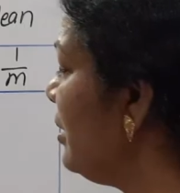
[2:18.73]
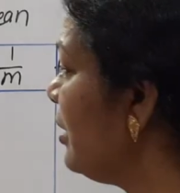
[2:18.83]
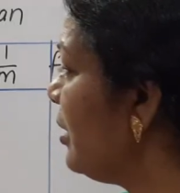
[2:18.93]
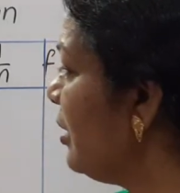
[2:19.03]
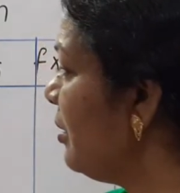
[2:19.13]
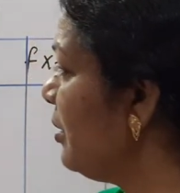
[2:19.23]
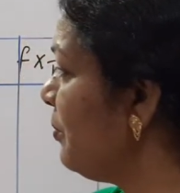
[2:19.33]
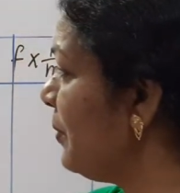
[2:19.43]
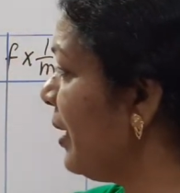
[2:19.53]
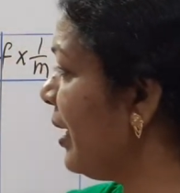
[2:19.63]
here
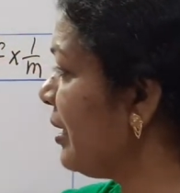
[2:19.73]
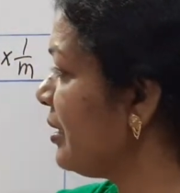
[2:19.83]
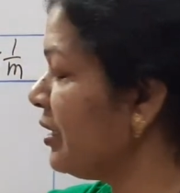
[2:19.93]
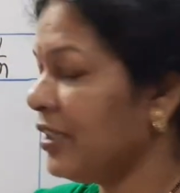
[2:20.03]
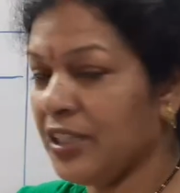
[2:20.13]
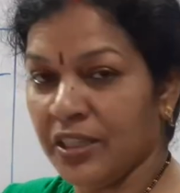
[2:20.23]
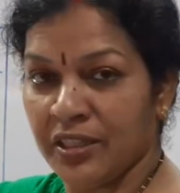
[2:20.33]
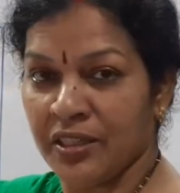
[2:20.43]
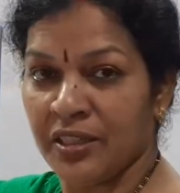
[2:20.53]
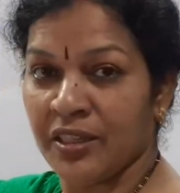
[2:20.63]
if we add 30,
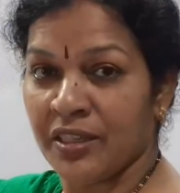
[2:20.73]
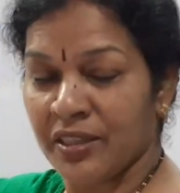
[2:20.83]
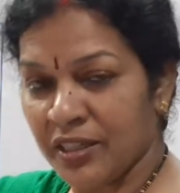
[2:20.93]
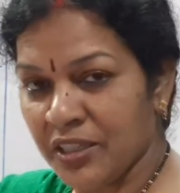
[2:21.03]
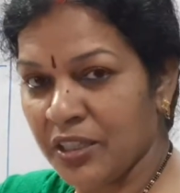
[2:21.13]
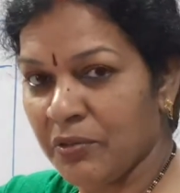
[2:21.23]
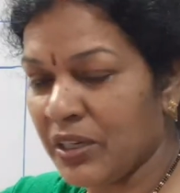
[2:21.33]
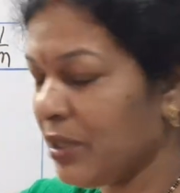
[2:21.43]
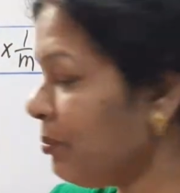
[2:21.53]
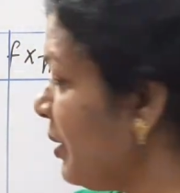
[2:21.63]
30
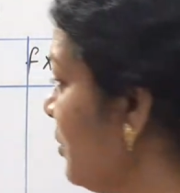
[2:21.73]
divided by